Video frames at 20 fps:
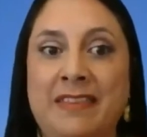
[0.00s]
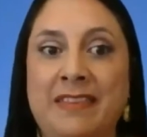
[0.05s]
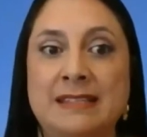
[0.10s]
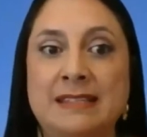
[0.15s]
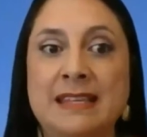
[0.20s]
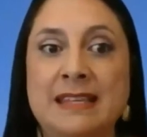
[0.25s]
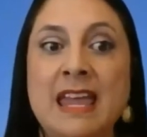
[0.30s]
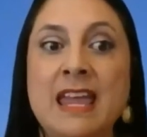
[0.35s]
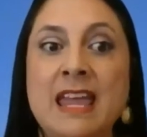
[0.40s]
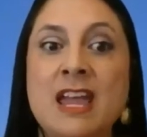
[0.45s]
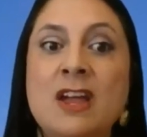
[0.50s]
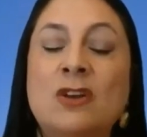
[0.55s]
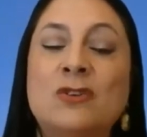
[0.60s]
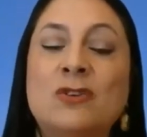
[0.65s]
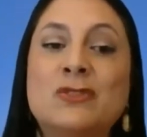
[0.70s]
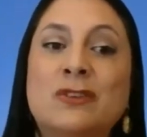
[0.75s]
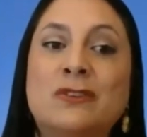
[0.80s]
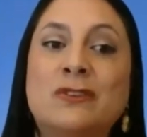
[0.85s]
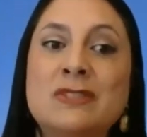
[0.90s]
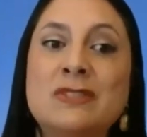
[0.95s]
the
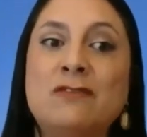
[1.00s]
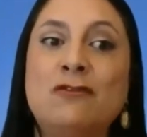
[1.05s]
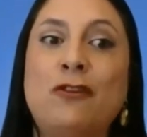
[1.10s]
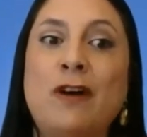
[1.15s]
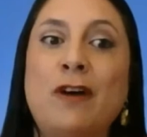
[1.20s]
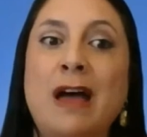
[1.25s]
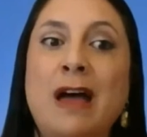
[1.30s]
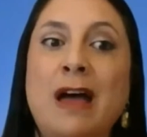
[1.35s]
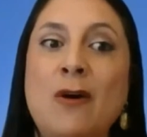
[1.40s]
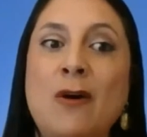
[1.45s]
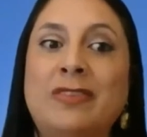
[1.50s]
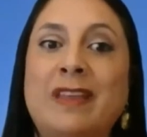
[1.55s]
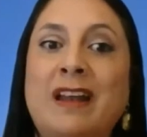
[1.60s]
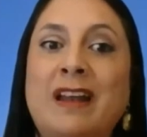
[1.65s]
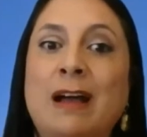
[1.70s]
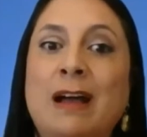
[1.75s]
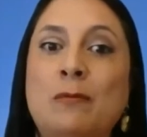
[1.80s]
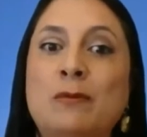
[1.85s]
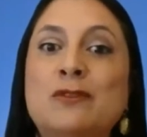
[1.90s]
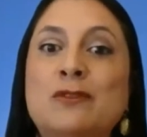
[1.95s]
uh, determined um,